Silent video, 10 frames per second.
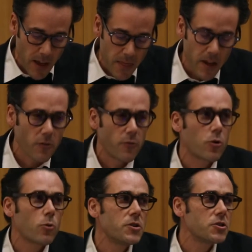And
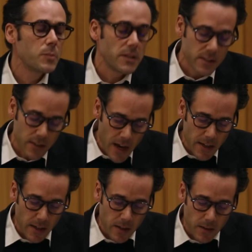therefore, we should be
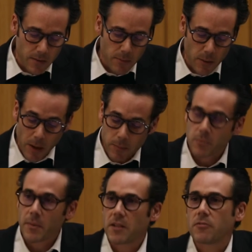designing the
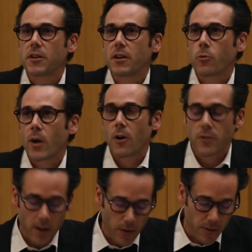public benefit
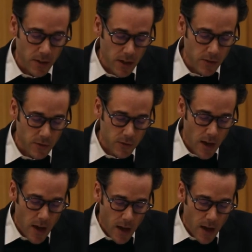around health needs